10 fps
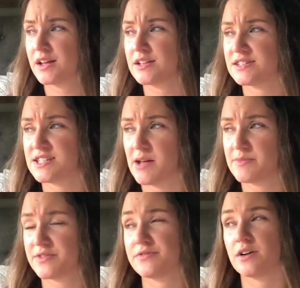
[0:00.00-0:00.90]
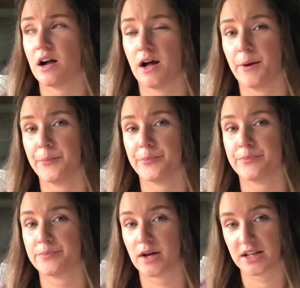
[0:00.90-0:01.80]
stemmed from
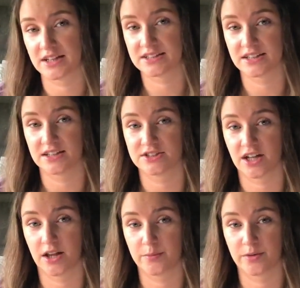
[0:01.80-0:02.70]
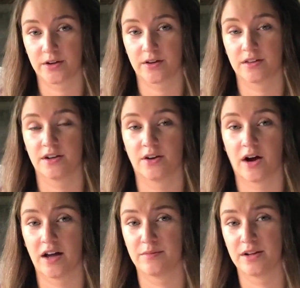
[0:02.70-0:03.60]
pregnancy, childbirth. You know,
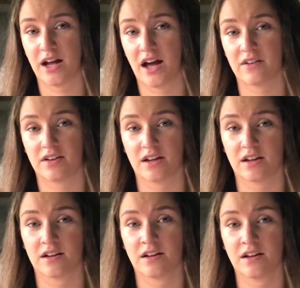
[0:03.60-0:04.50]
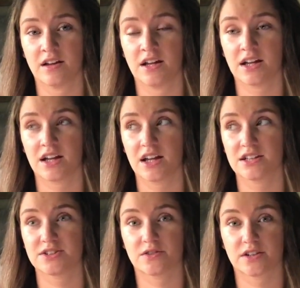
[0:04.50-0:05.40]
I've been having
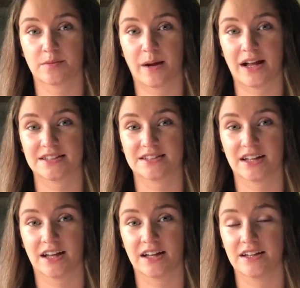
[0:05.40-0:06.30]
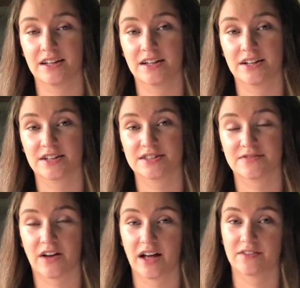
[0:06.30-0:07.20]
kids over the past 8 years,
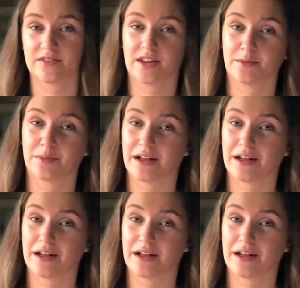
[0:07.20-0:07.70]
5 of them